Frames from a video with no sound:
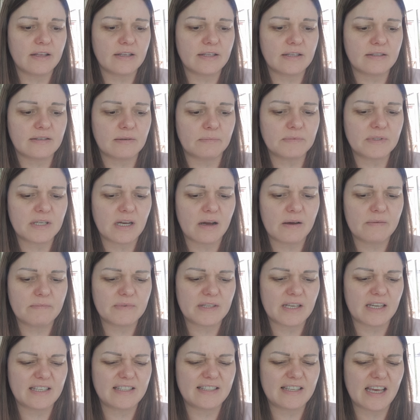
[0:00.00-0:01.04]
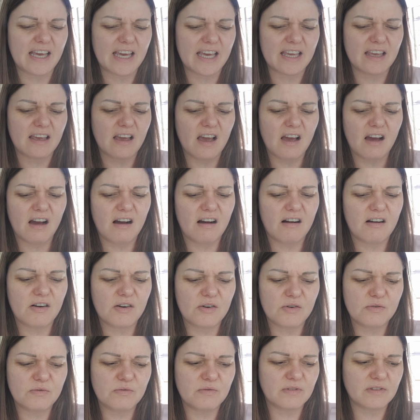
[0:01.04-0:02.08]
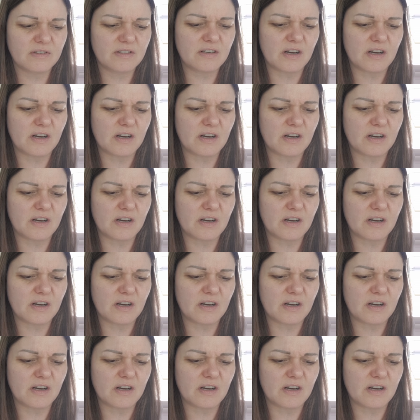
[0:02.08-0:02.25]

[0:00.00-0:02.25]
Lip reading: sometimes I say, oh,